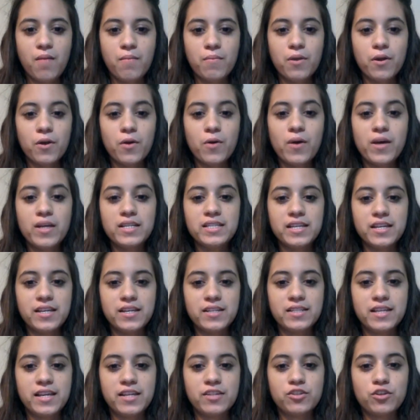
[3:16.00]
Pourquoi
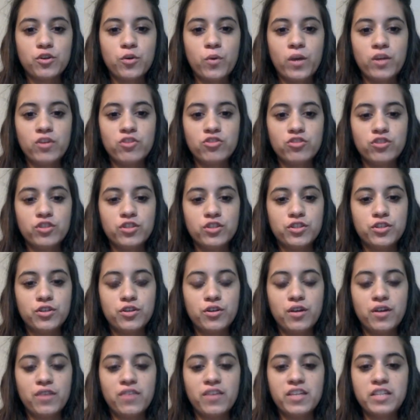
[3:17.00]
tales answer questions
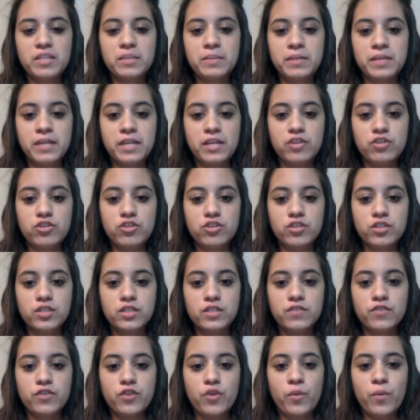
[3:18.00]
or give explanations
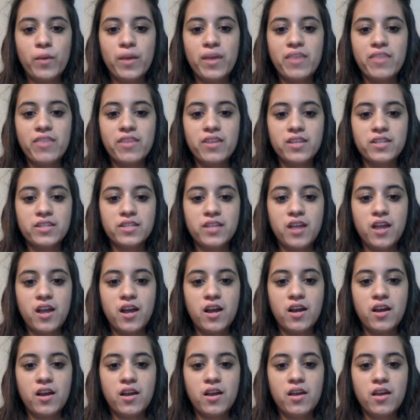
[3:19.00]
for the way things are,
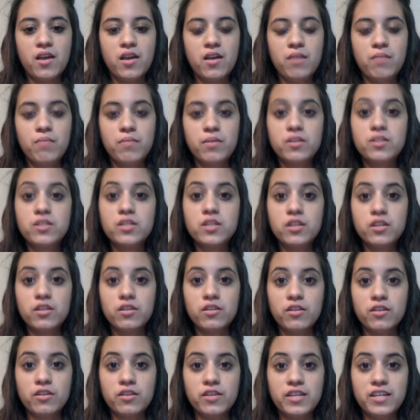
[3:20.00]

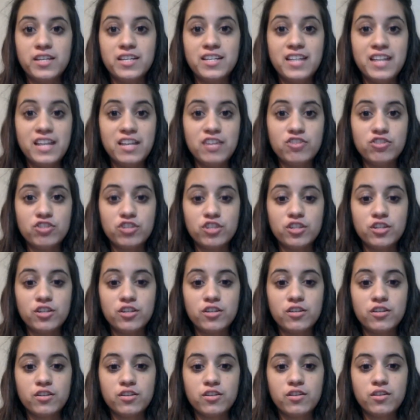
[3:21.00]
particularly in nature.
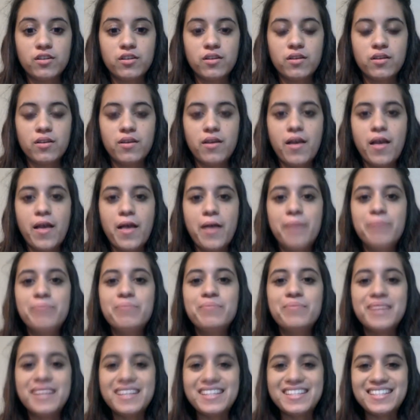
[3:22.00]

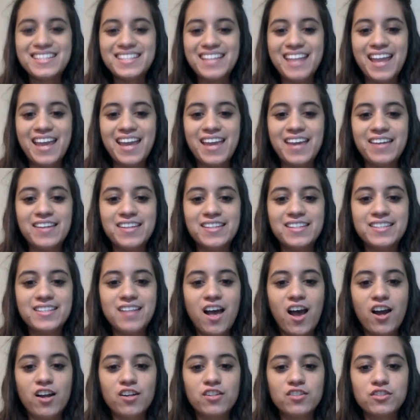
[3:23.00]
Beast tales
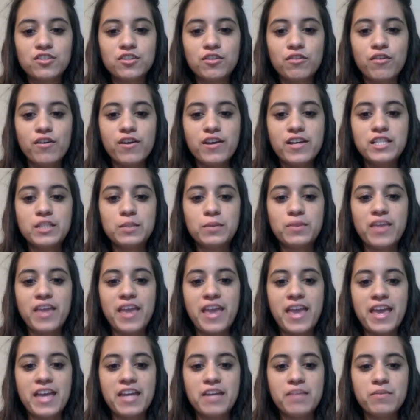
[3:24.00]
are stories with
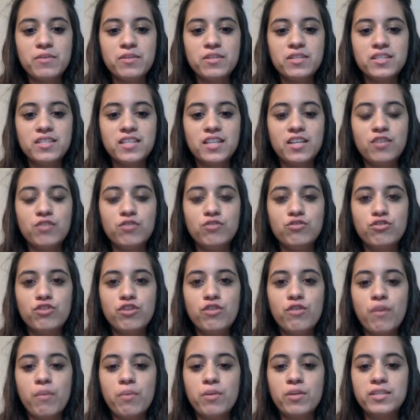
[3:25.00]
animals that usually
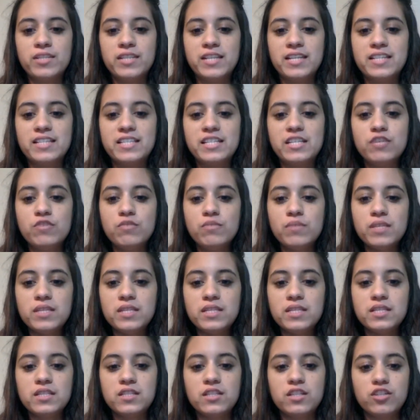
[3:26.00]
represent humans,
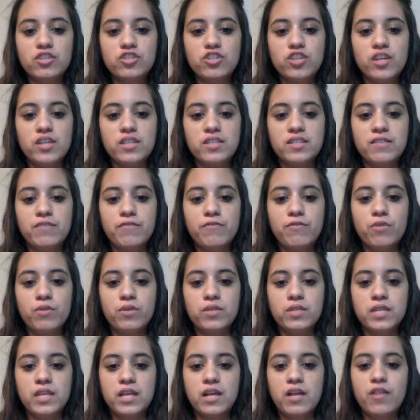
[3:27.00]
such as the folk
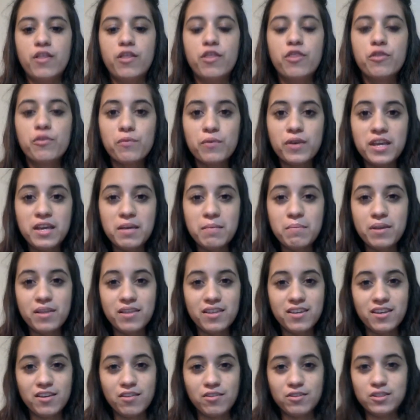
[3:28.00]
tale of Three
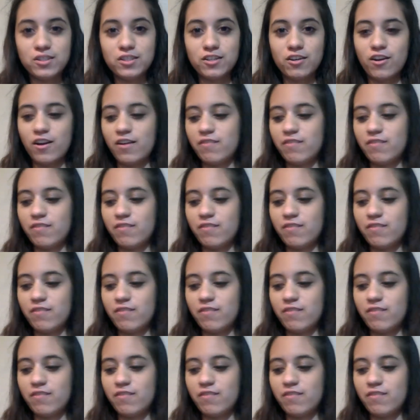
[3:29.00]
Billy Goats.